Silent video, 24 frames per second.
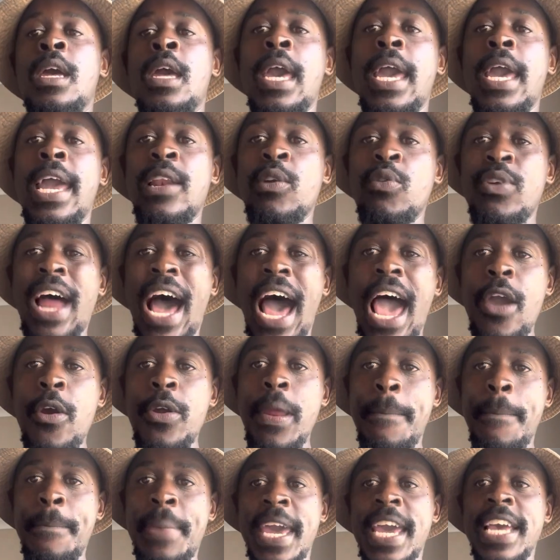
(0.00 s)
And unayo
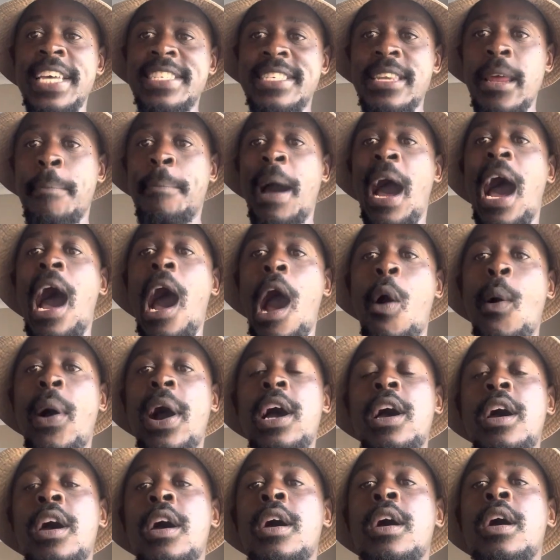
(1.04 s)
ni pace ni power.
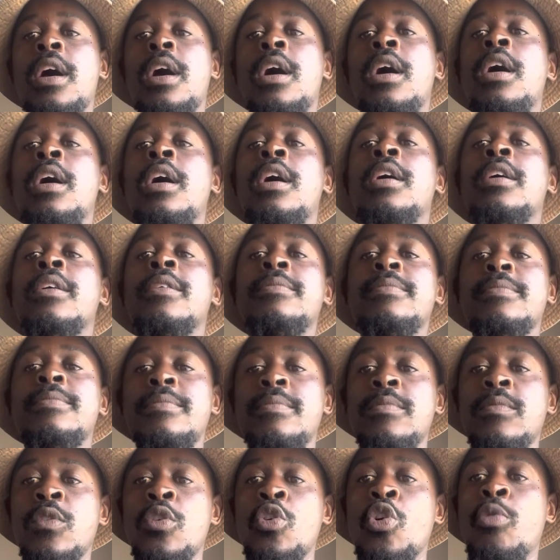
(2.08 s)

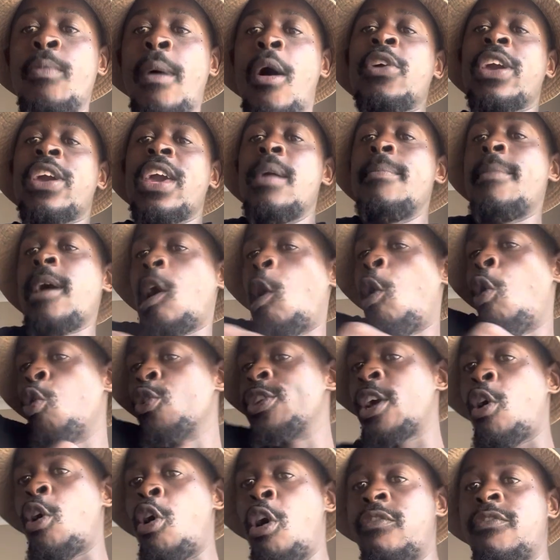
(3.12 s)
You ba okay, maga hold
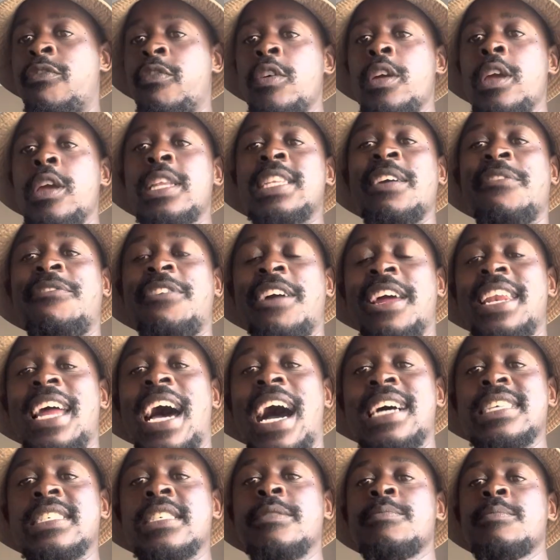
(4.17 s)
it off
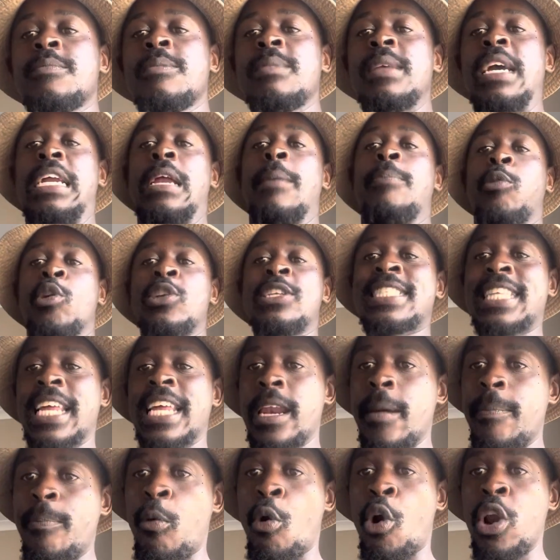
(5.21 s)
defenders and protect
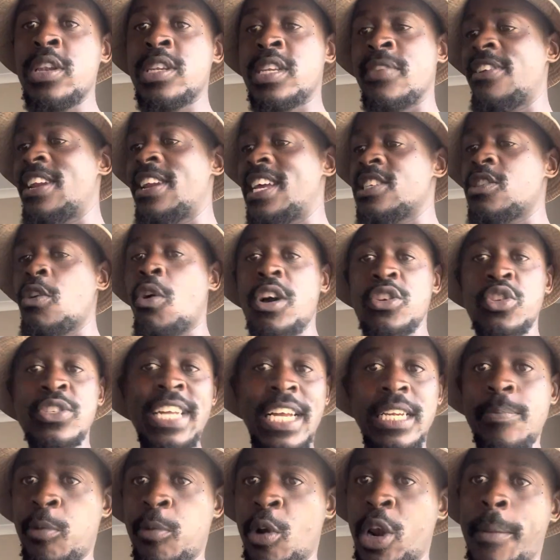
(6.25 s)
the ball. Defenders are going to
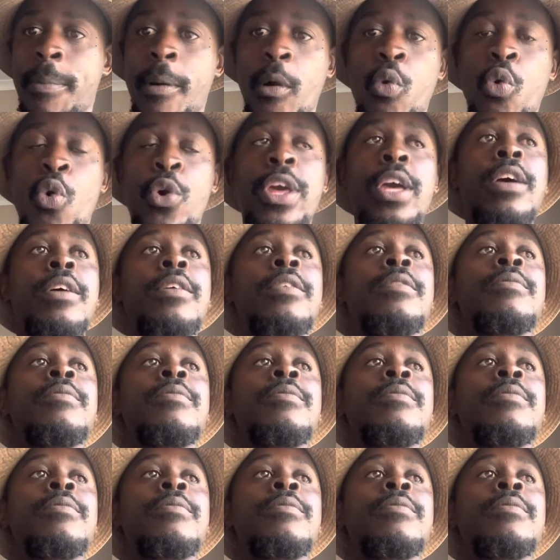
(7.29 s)
take the ball up away.